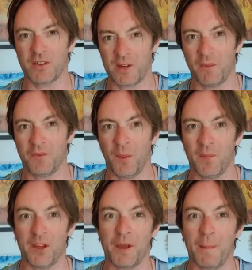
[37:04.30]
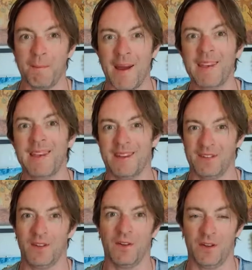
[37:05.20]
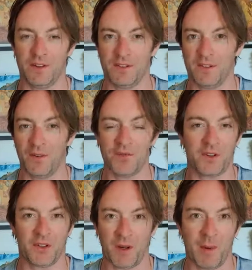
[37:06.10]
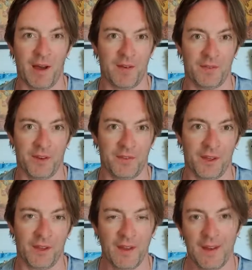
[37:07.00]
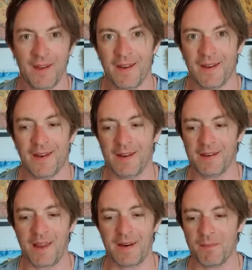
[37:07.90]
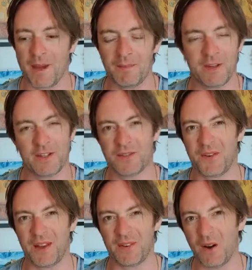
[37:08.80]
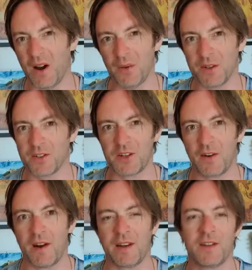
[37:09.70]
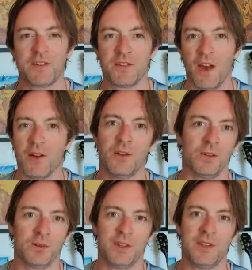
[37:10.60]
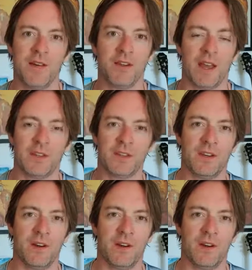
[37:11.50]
come from that can make it so that stuff could come out of nothing? And then it made me just think, wow, we're just going around in circles. We'll never get to the